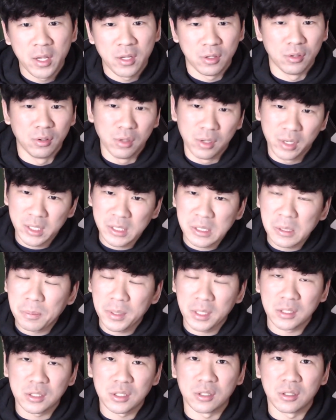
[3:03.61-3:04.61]
You look at the
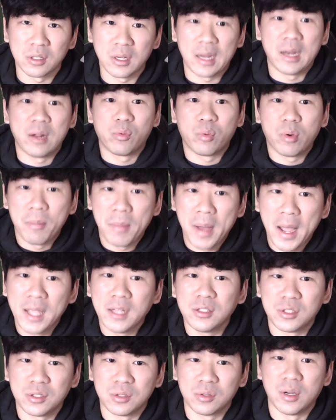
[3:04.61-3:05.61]
picture and it
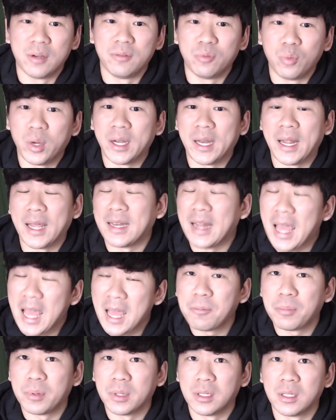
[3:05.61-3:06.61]
reminds you of what had
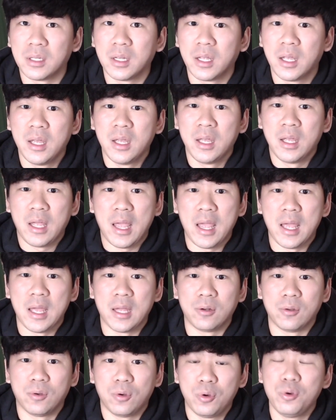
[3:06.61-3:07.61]
happened
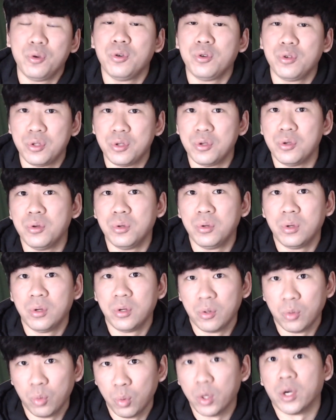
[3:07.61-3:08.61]
and who you
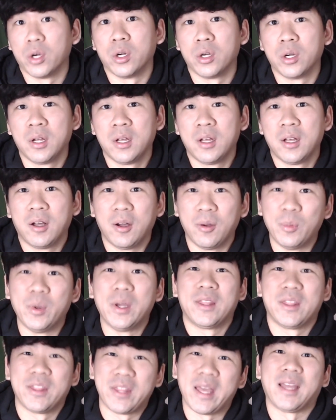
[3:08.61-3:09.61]
were
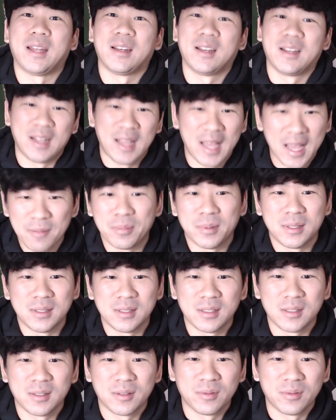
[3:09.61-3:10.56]
when that happened.